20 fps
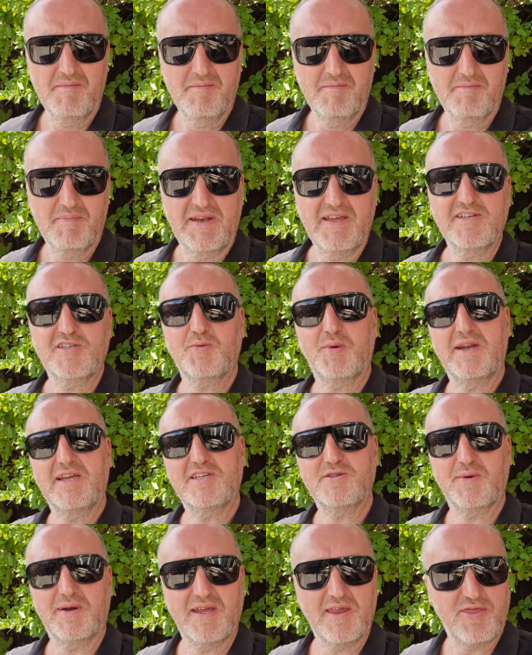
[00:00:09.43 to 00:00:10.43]
But in
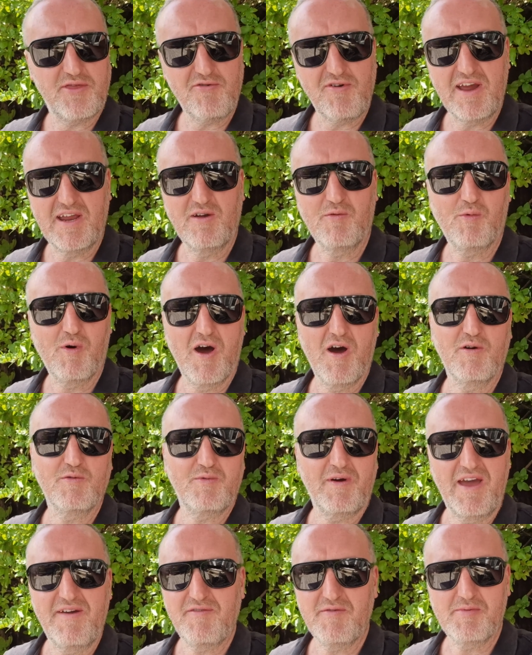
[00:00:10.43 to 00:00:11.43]
2023, in a world
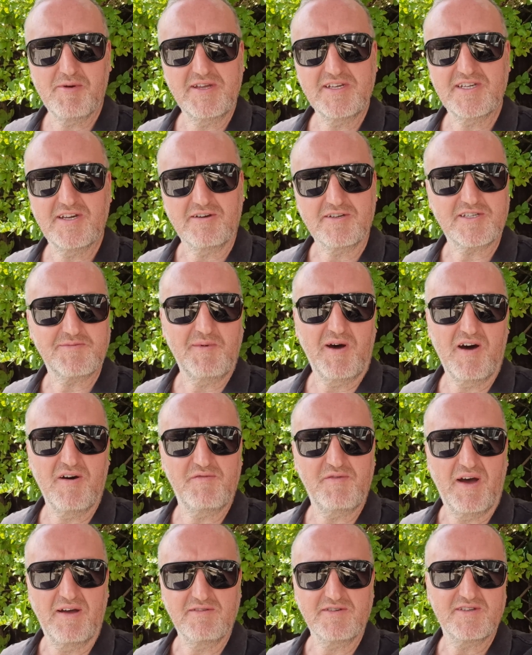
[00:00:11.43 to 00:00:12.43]
where everybody's got
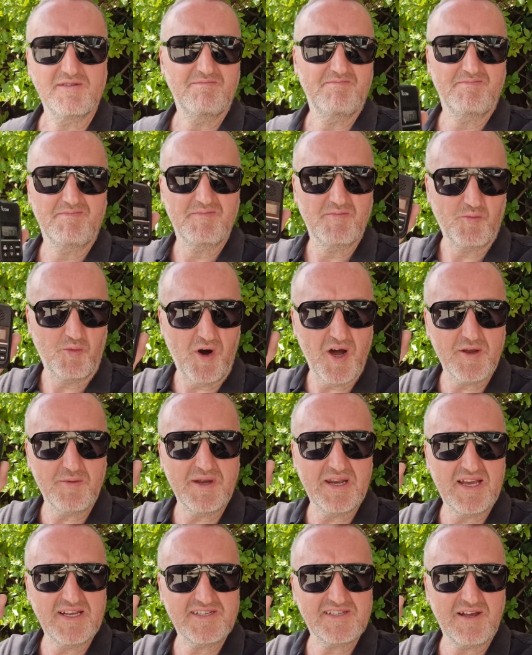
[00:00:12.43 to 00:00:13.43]
smartphones, why do we
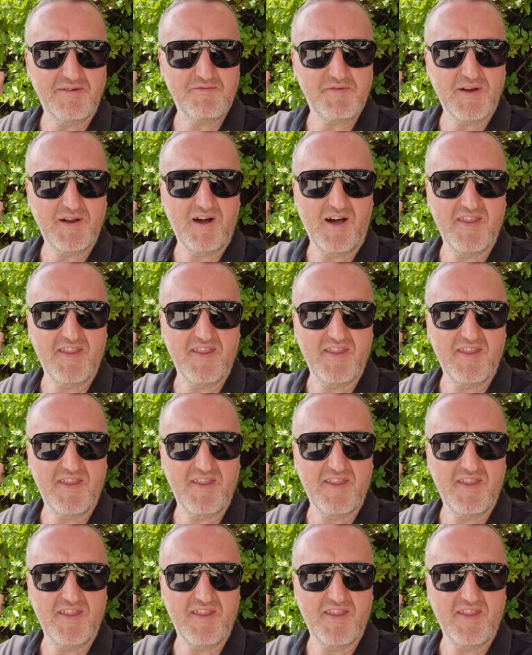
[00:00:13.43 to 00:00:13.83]
need something like